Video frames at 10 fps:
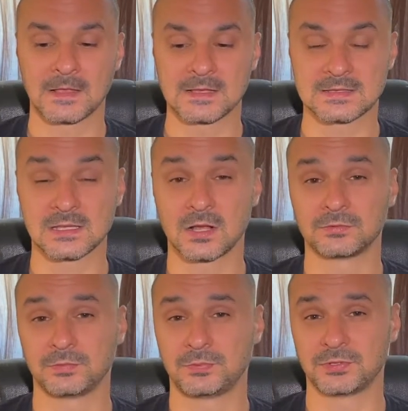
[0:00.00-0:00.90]
sound
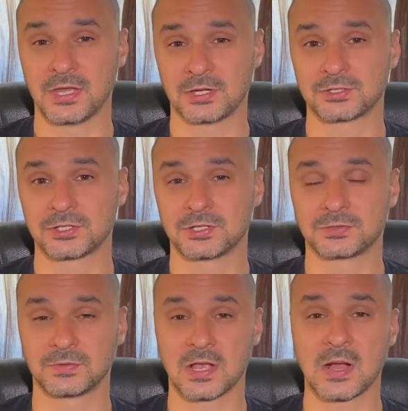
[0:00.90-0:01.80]
reproduction
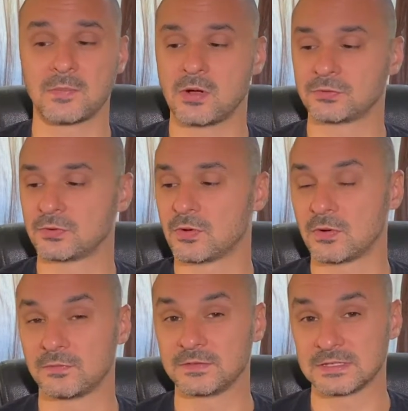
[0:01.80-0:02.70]
to come out
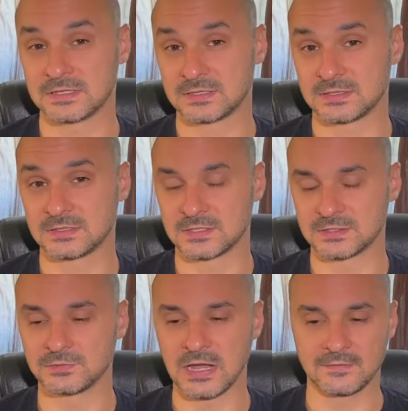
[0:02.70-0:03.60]
of these
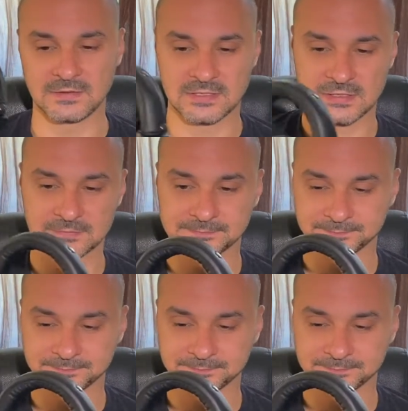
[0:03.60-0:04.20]
drivers.